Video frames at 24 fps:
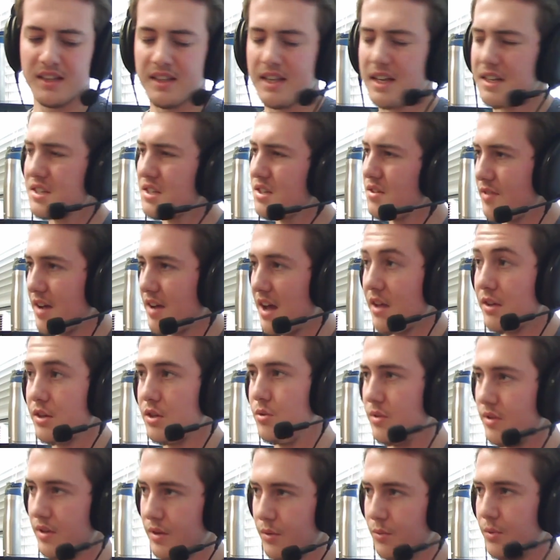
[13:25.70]
the value
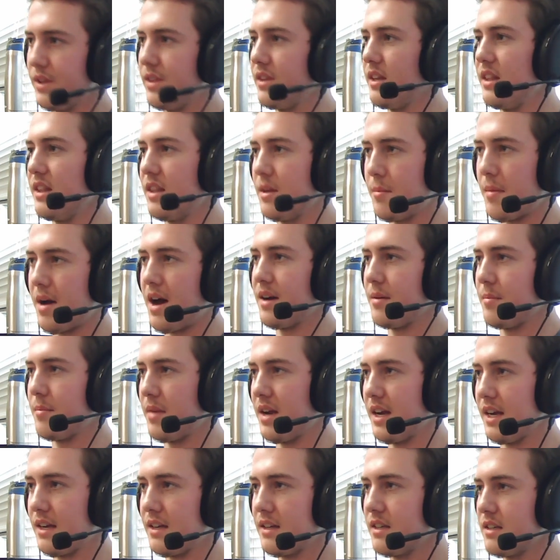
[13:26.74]
within the
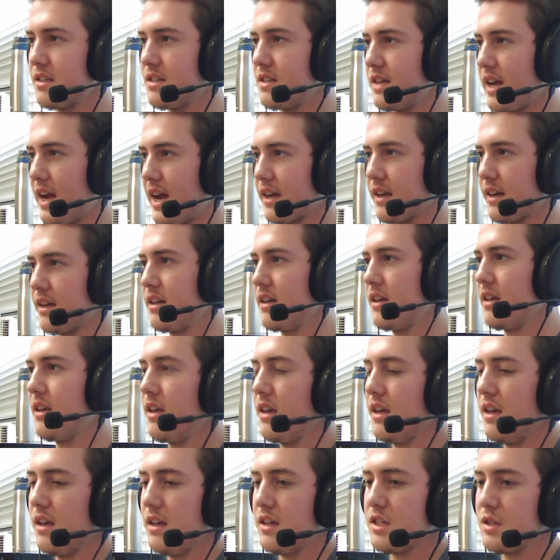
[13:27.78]
ModMic stack
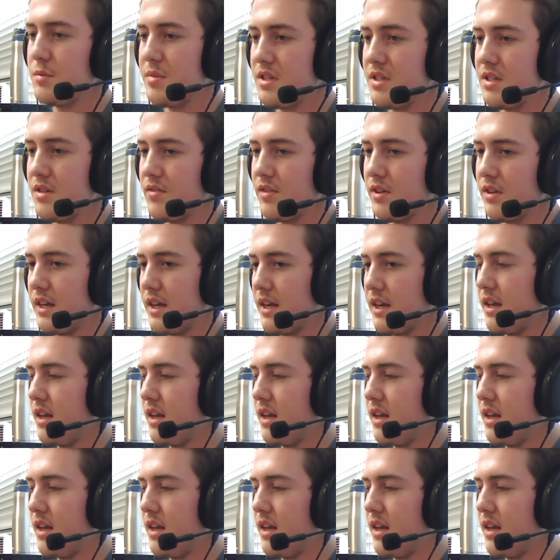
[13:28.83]
specifically.